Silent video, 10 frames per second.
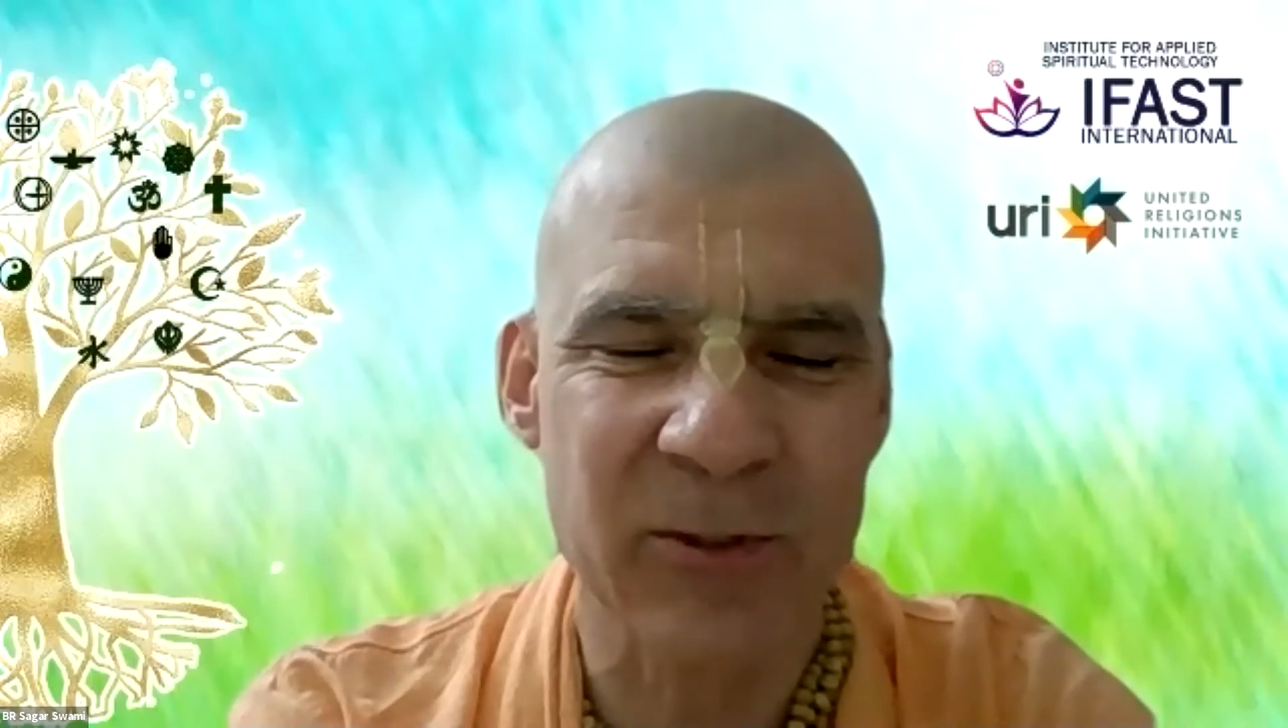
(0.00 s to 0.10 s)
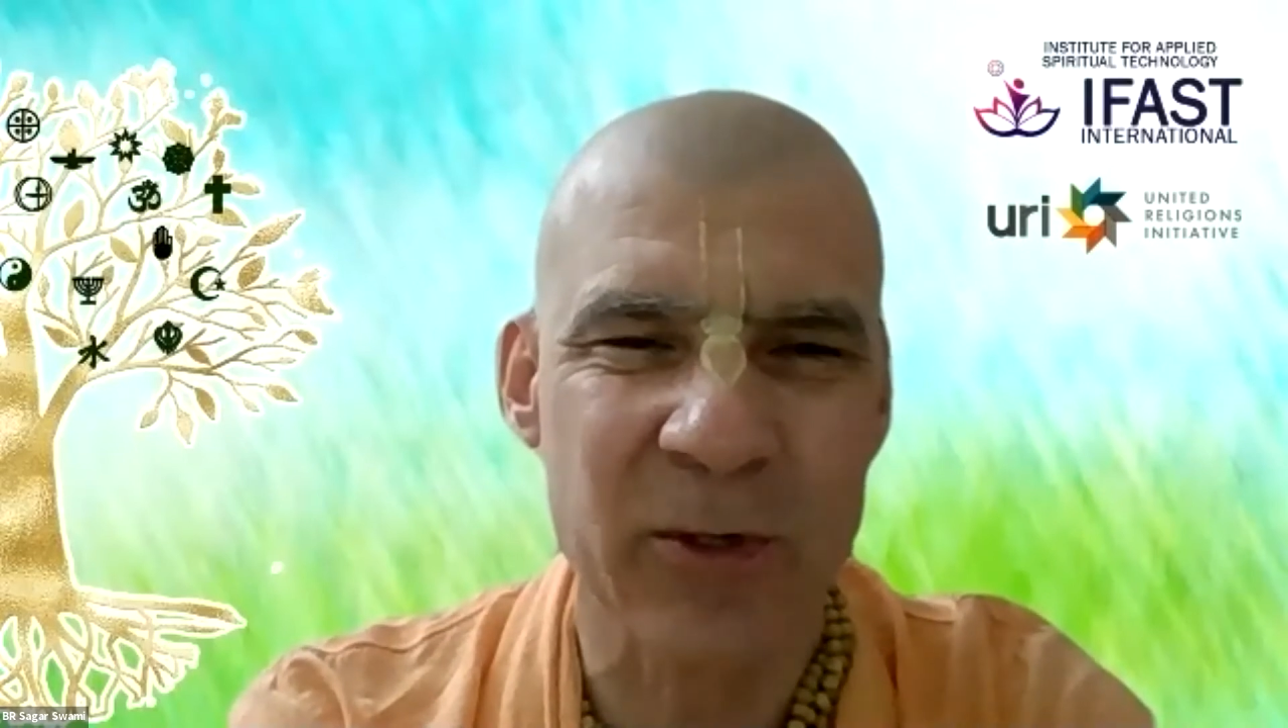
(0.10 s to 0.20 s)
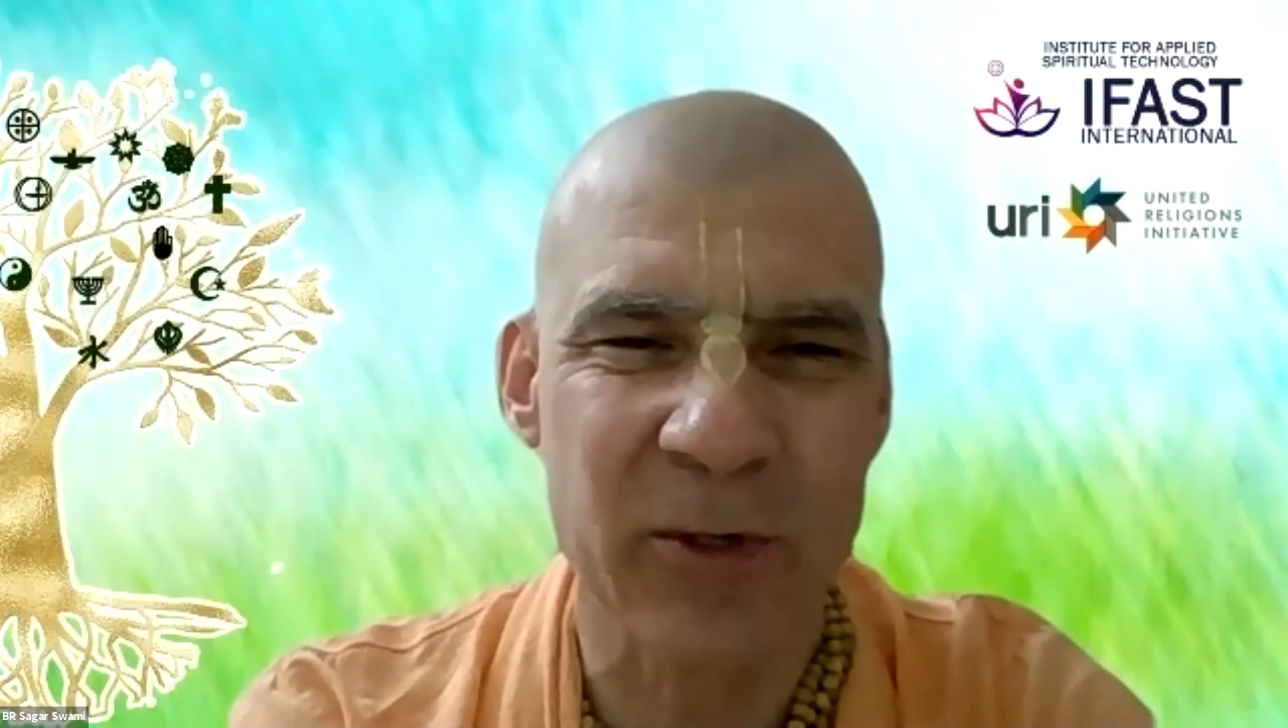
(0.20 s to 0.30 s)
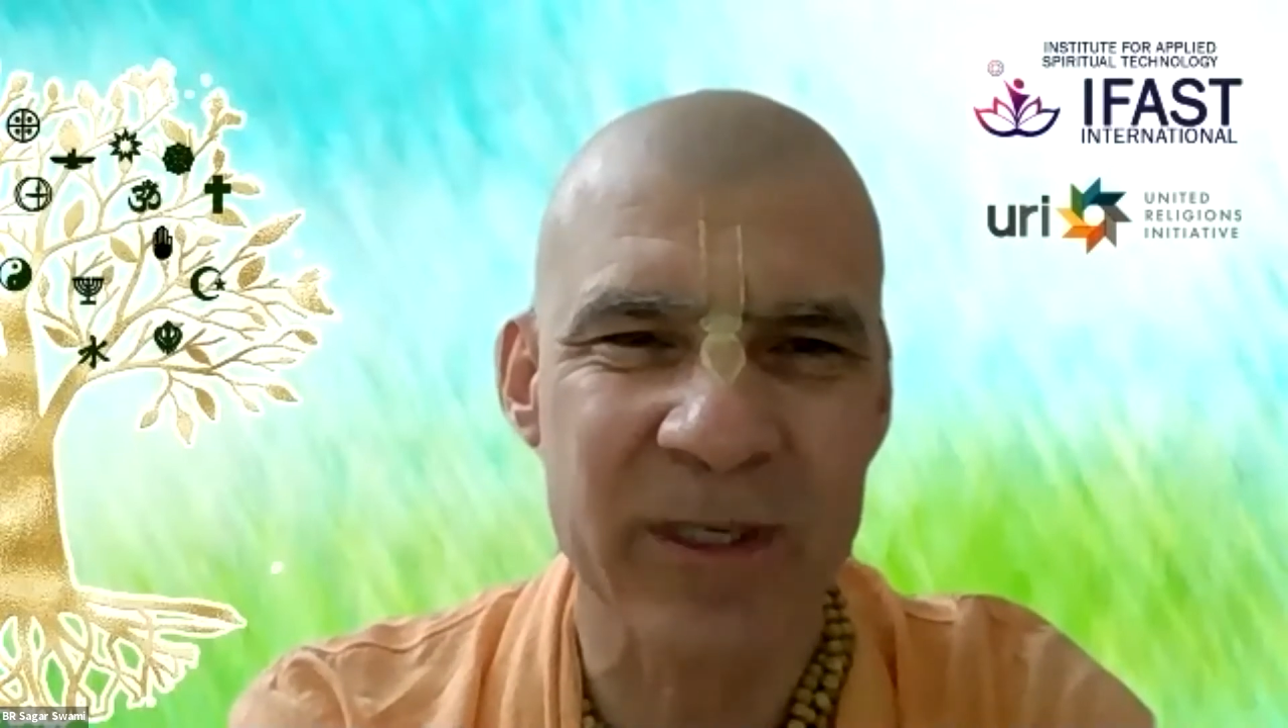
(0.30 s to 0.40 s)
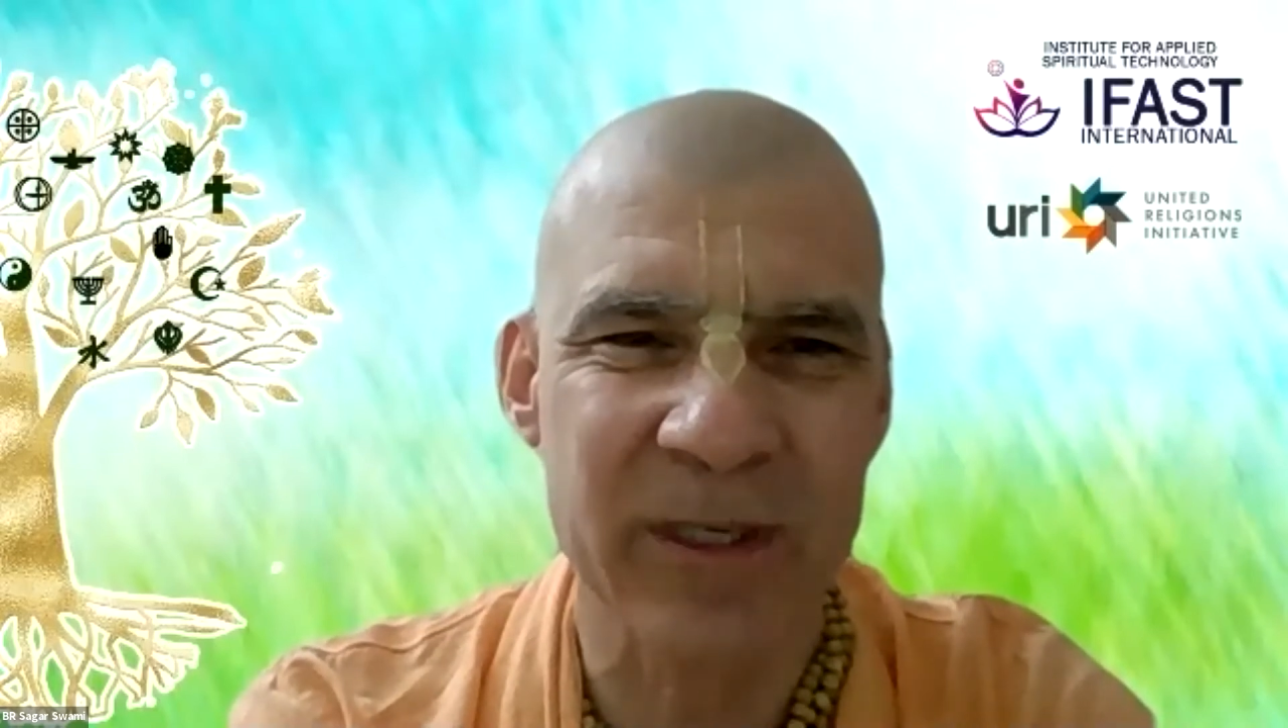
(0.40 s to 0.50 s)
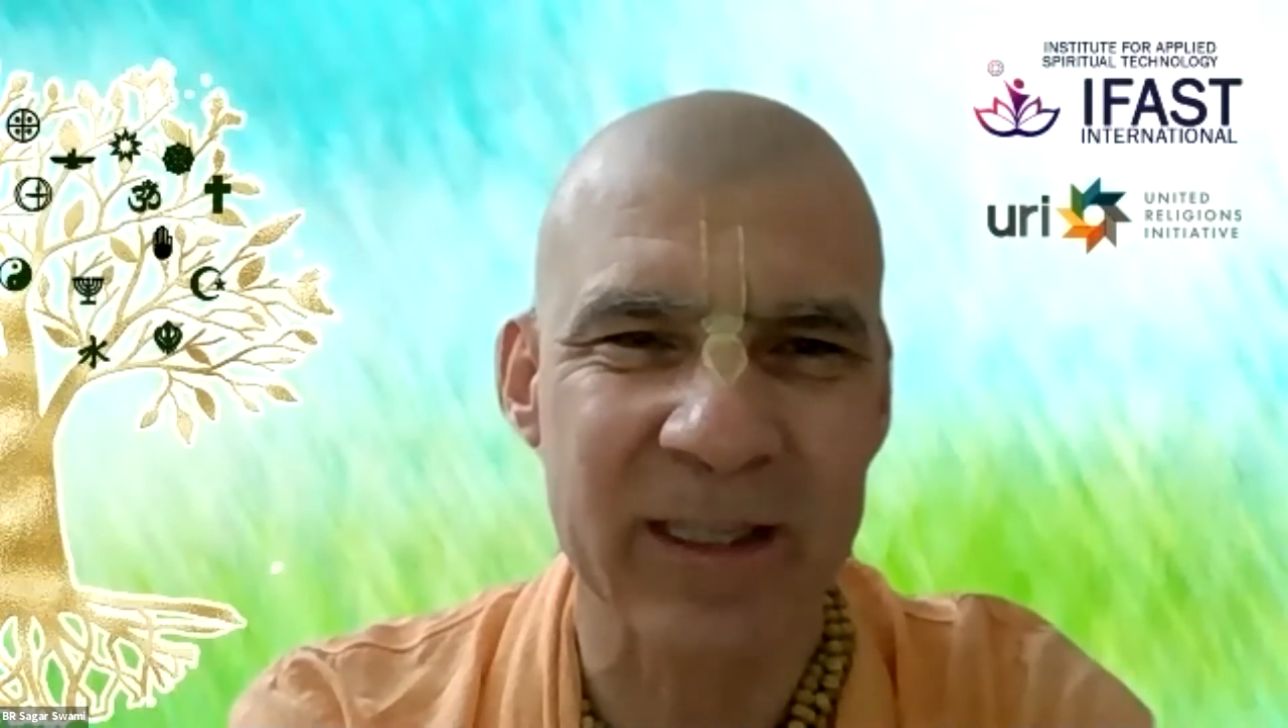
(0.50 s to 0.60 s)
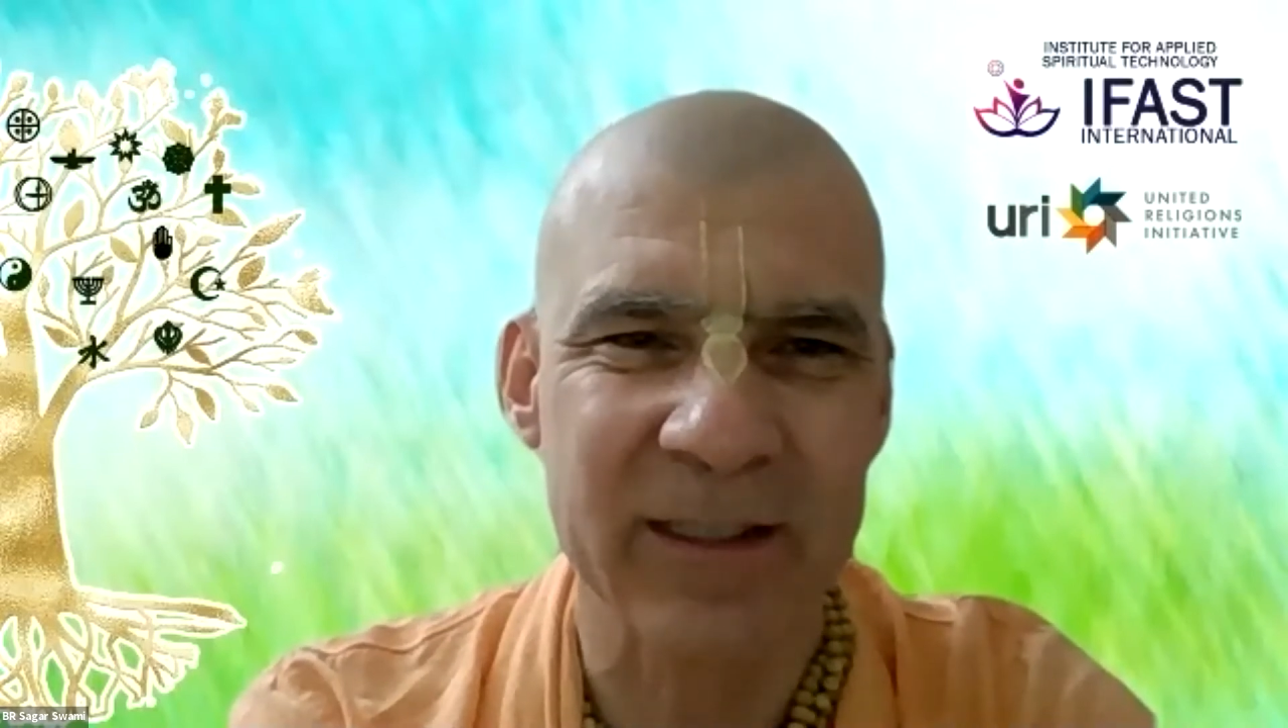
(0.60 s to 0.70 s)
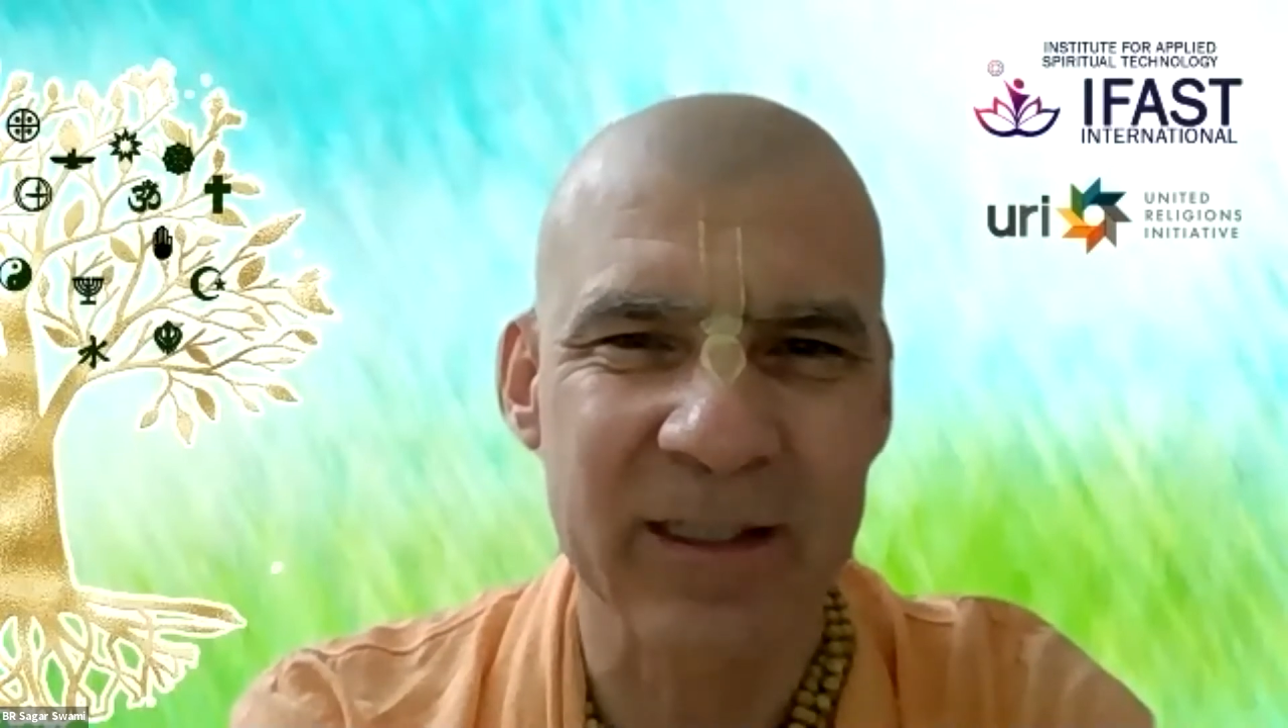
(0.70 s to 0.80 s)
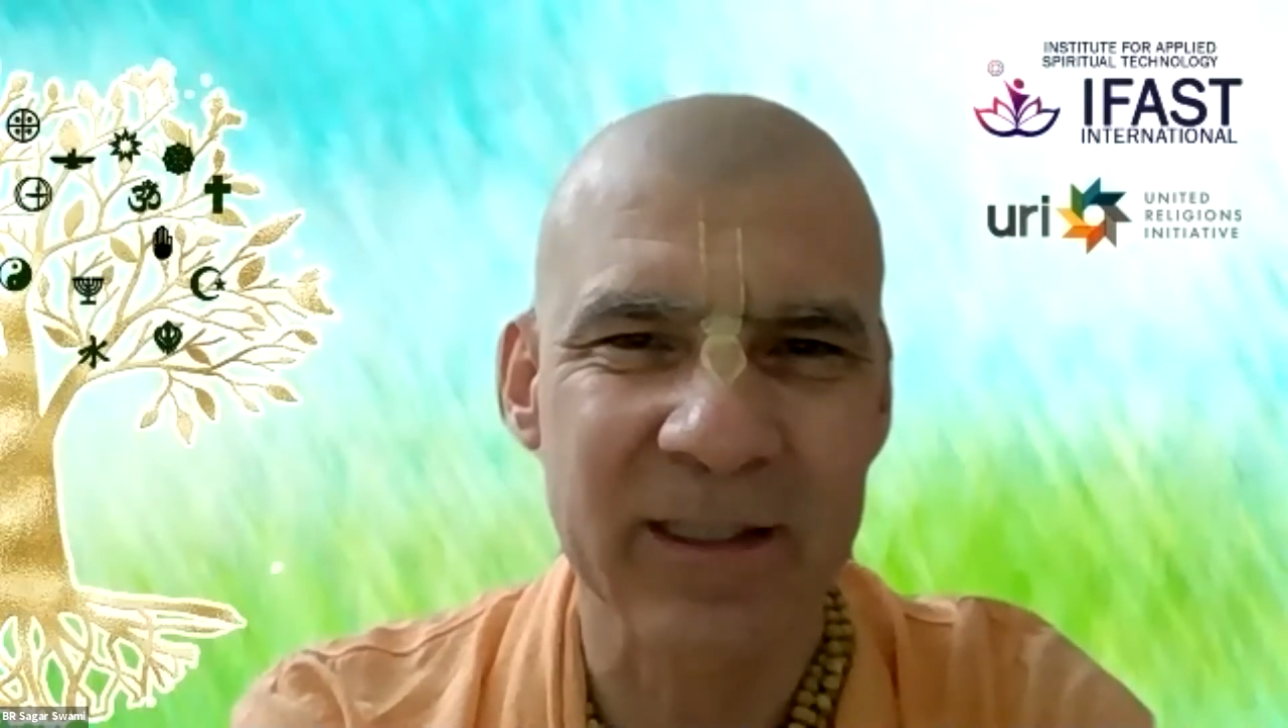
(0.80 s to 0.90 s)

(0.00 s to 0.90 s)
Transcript: journey.